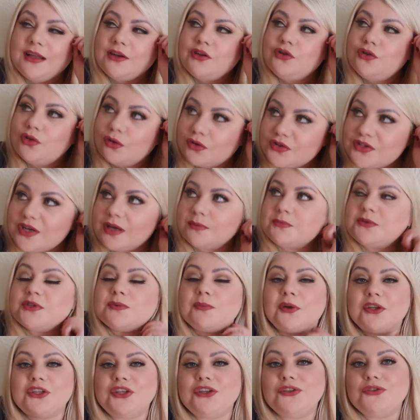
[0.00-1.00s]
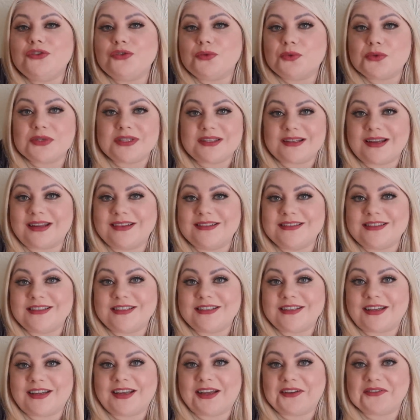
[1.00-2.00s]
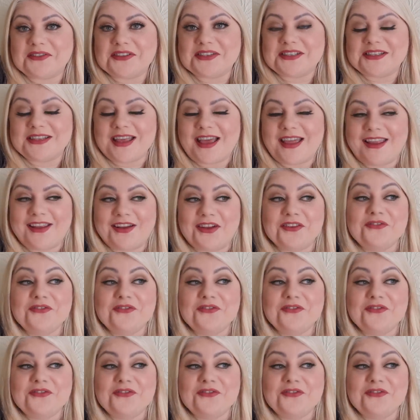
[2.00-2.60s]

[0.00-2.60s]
Not up to my usual standard, I have to say.